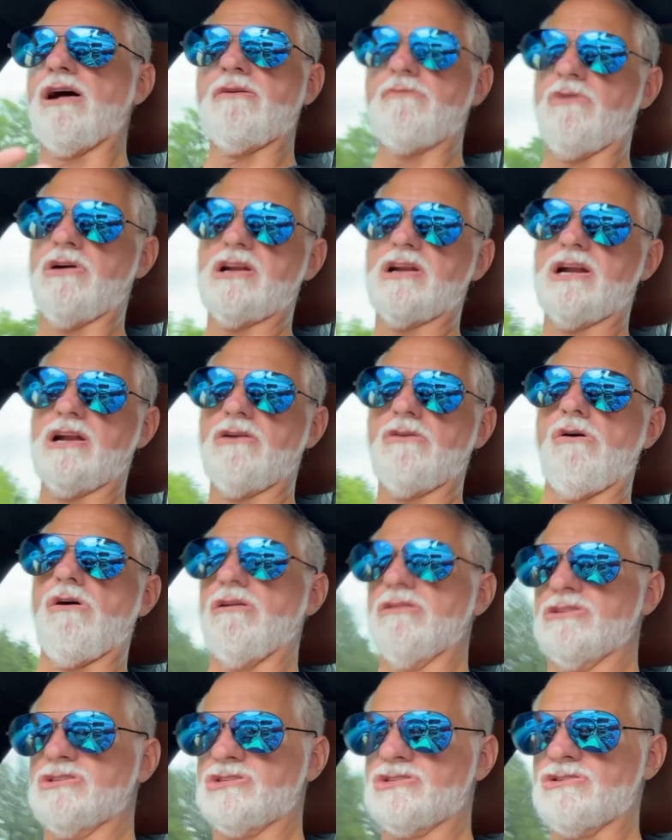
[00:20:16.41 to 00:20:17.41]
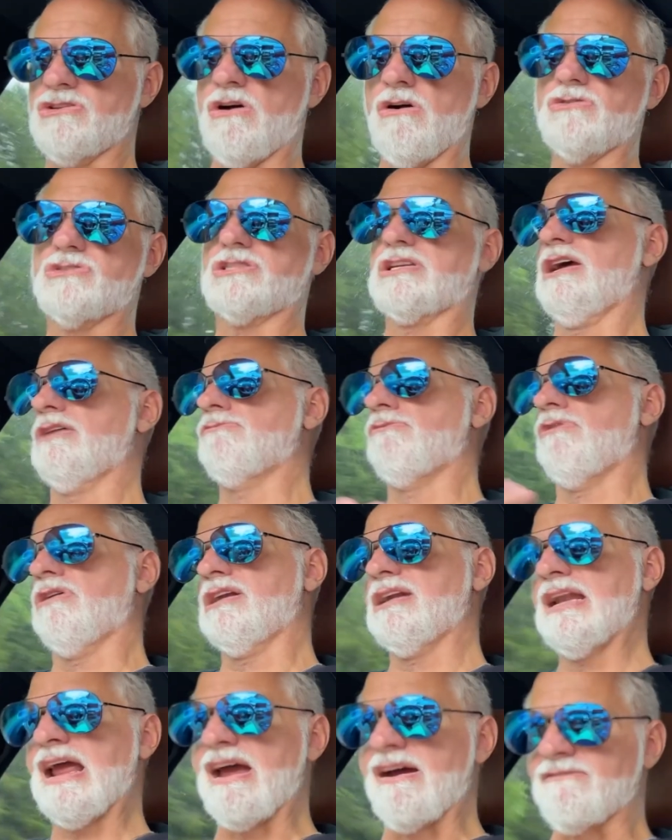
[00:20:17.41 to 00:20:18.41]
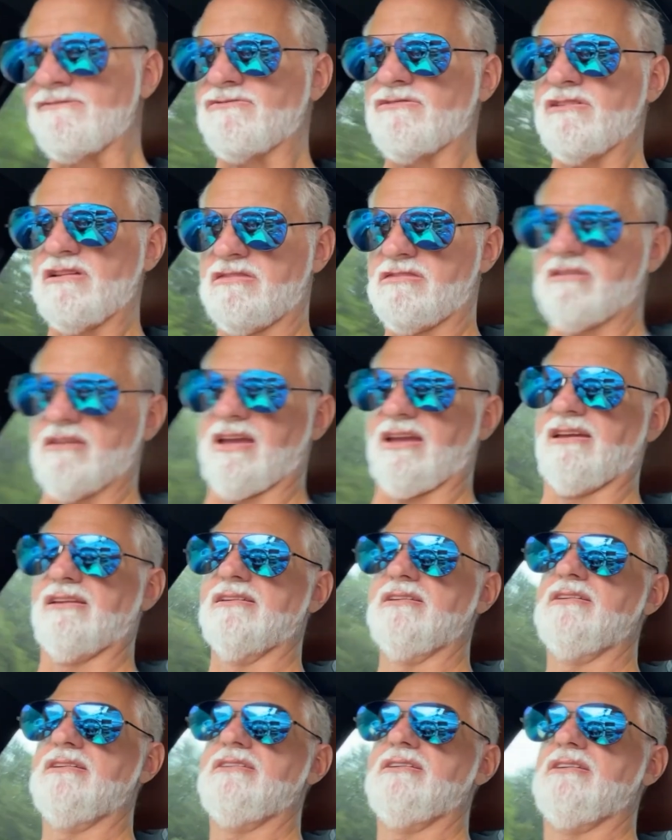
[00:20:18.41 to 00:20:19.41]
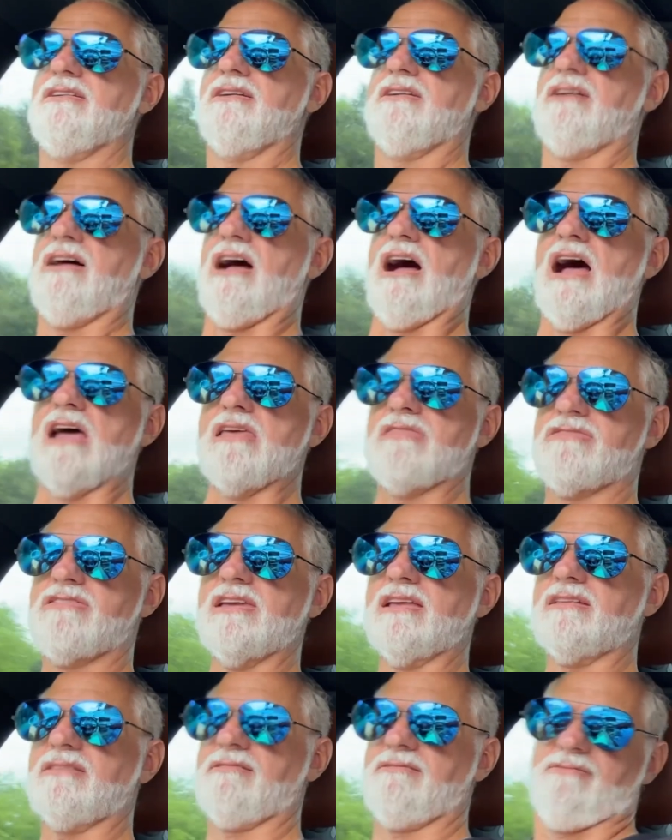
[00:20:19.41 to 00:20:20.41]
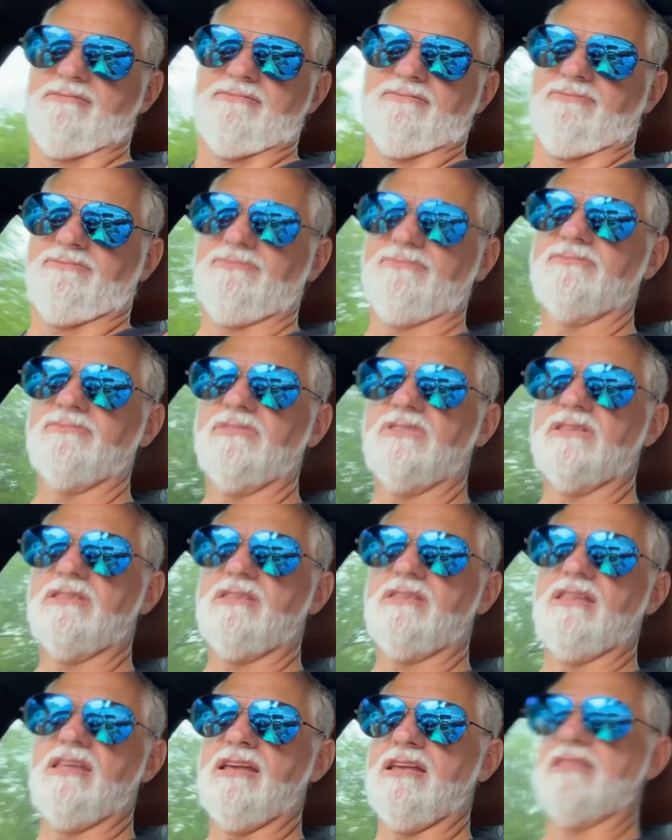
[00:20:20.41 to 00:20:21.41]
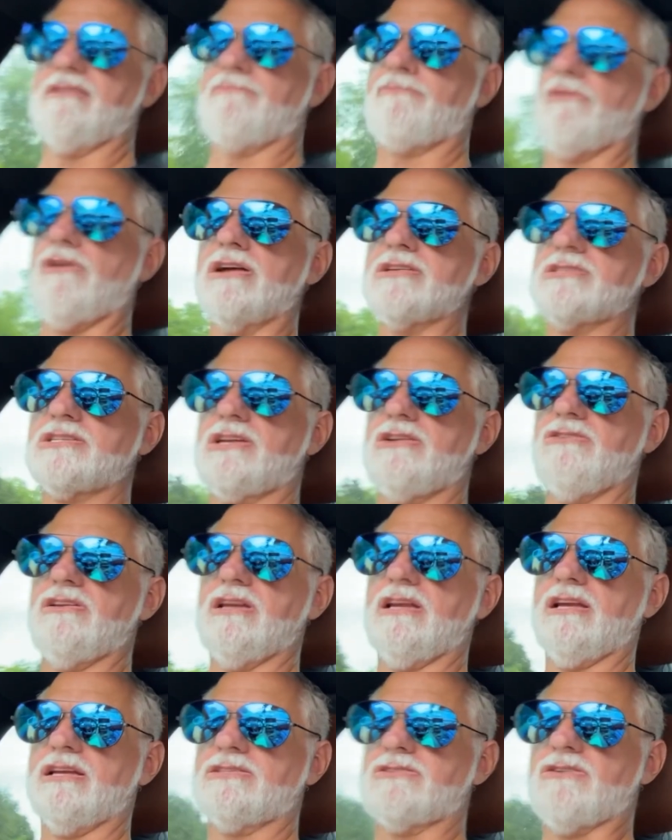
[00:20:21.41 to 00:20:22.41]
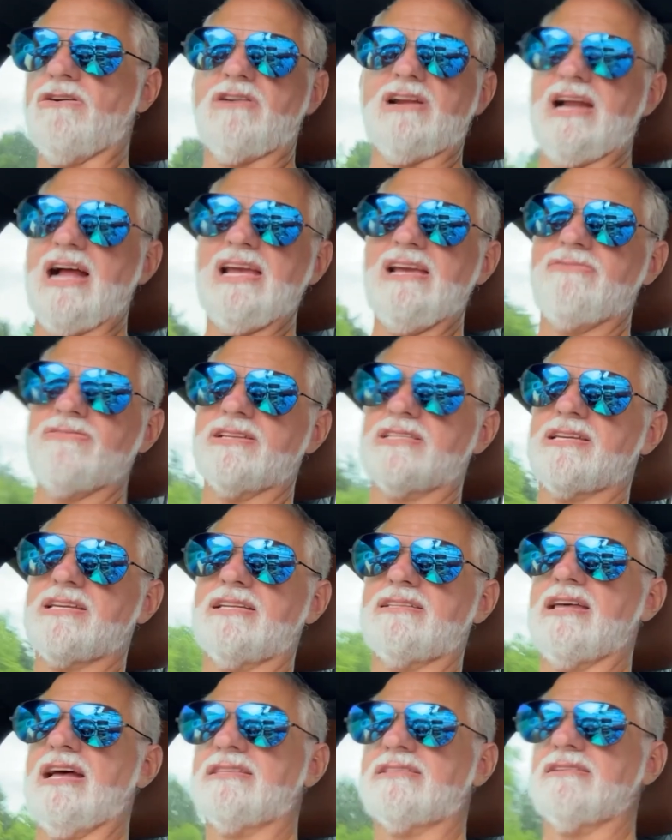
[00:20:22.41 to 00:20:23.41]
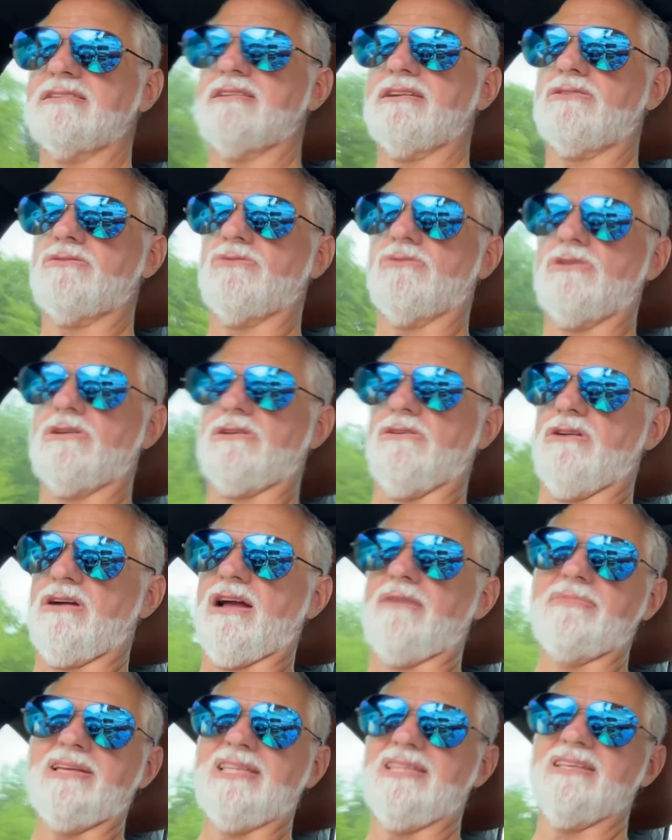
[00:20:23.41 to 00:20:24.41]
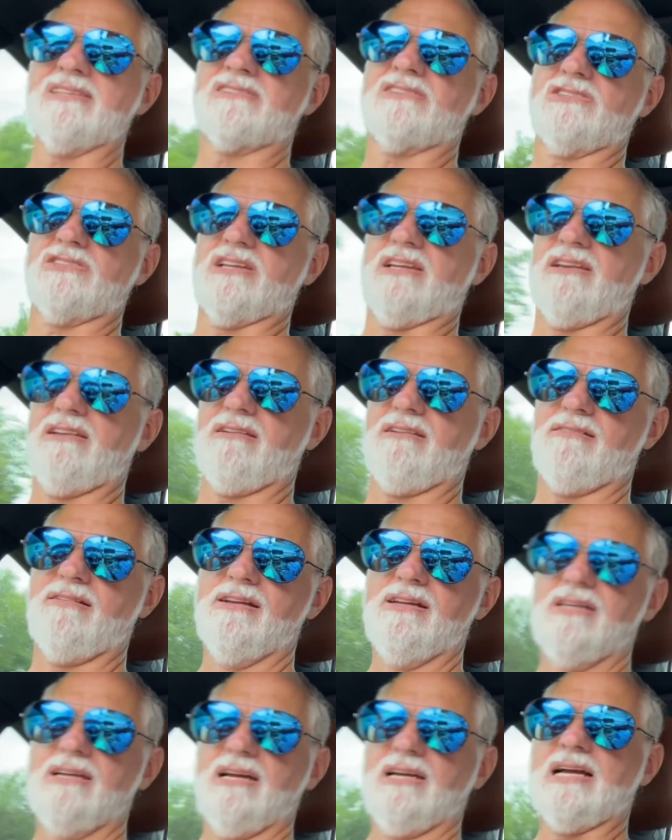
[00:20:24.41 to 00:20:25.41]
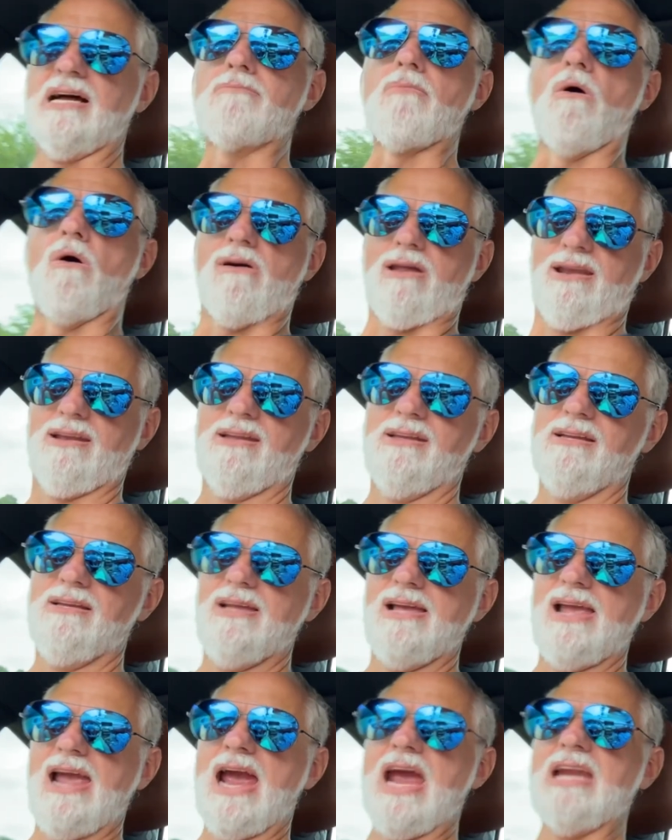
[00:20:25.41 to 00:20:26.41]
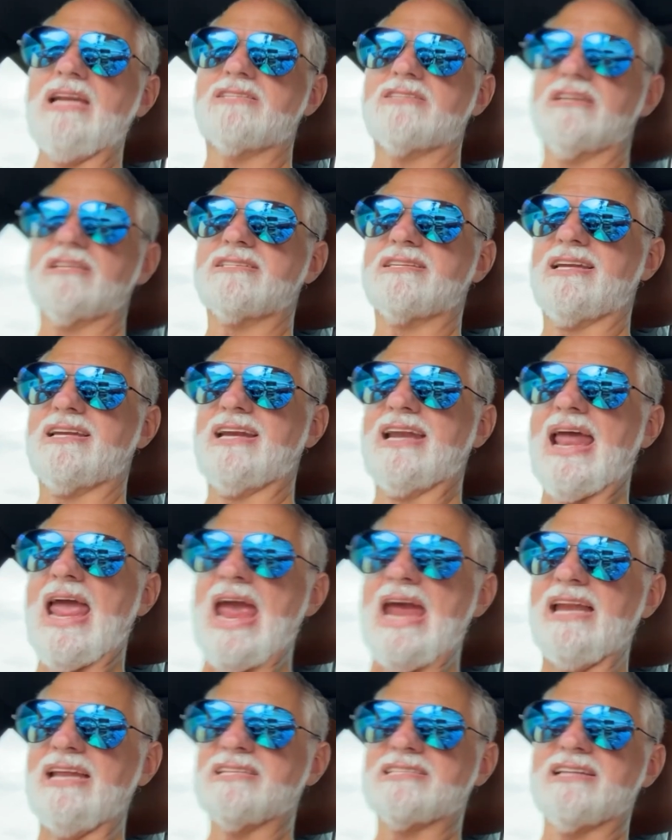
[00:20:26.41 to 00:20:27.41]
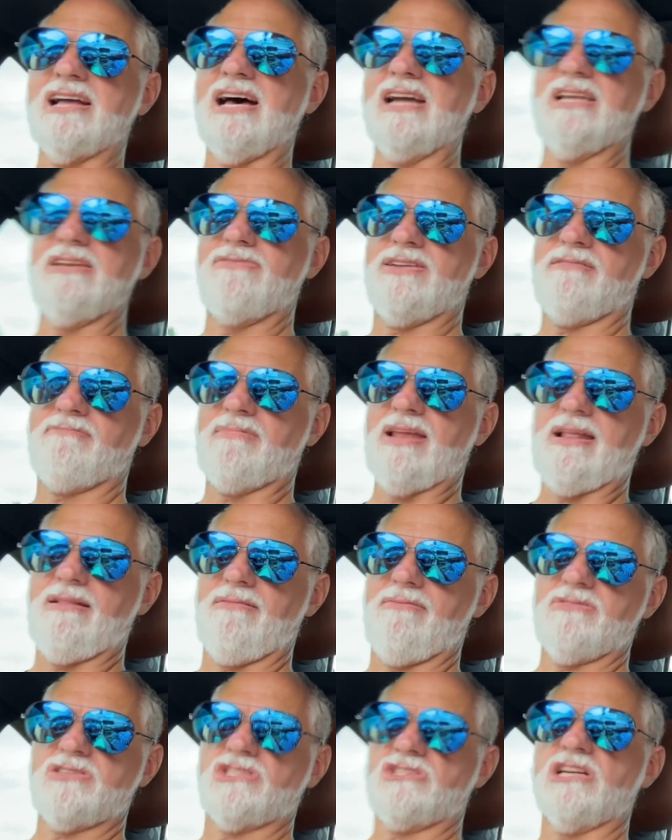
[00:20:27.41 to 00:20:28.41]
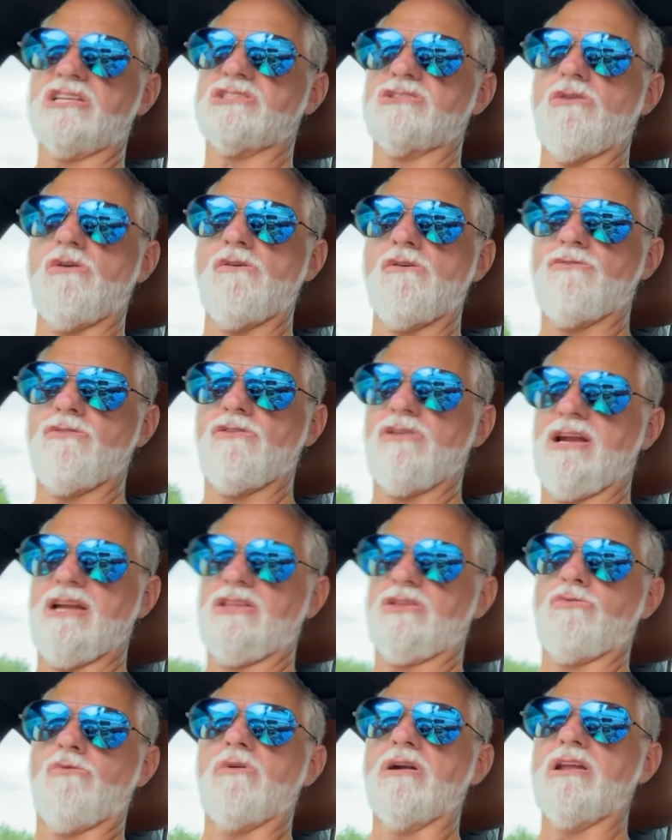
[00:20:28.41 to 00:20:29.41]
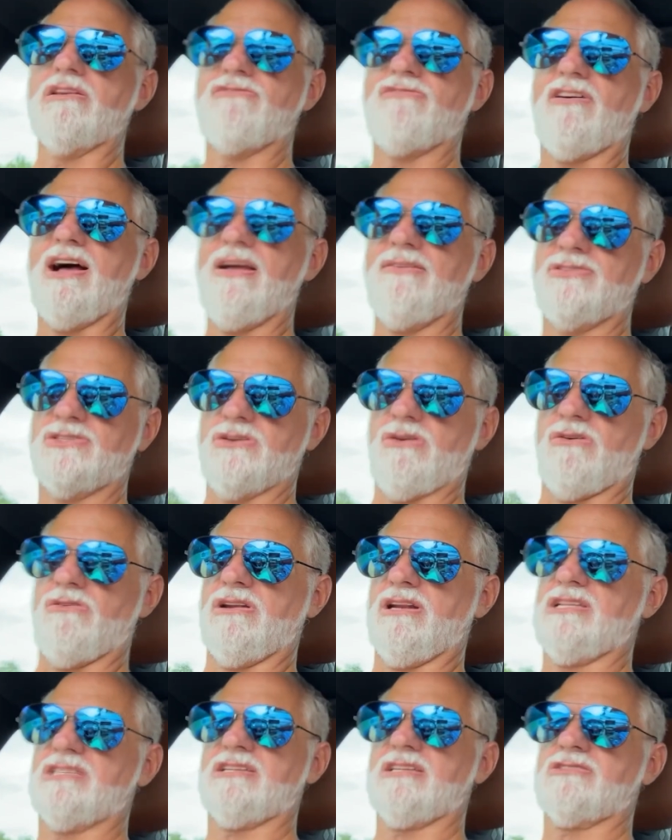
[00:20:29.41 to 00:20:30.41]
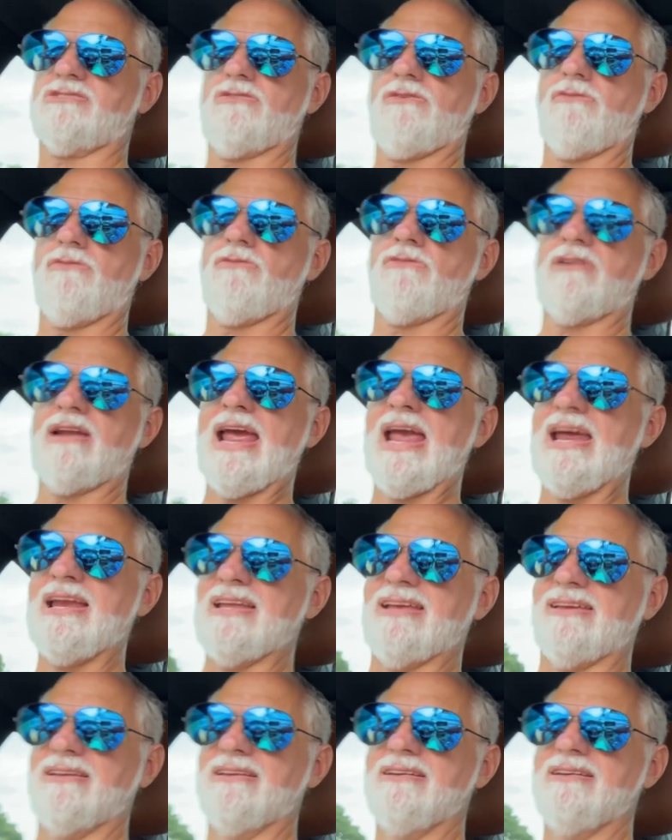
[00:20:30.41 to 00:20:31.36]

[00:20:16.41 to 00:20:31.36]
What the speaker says: I wanted it all. His notes. I wanted everything. I think the prosecuting attorney, I even said that to the court clerk. I mean, this is come on, 86 and an 80. It's not even 6 over in a 25 zone. It's 6 over an 80.